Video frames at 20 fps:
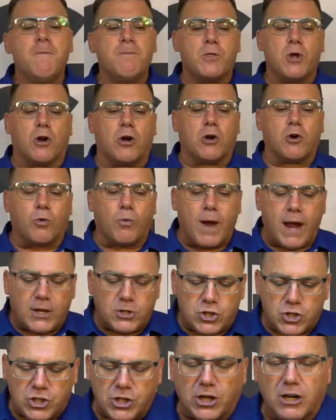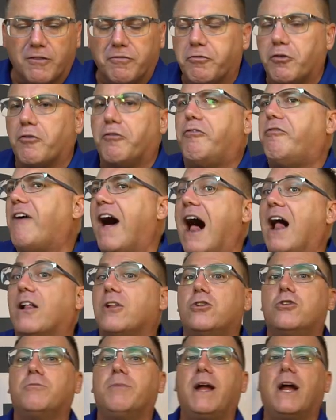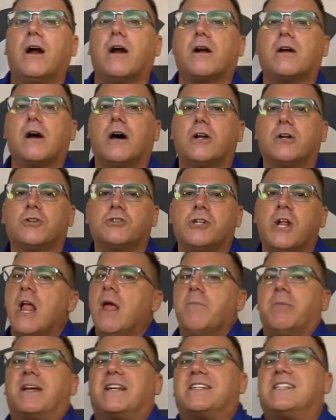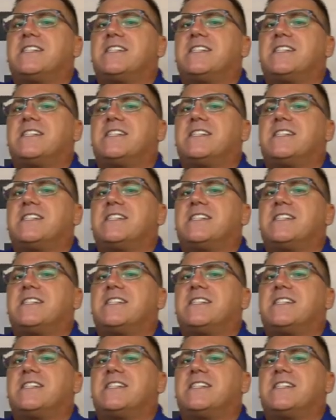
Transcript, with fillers: They're a great shear for volume hair cutters because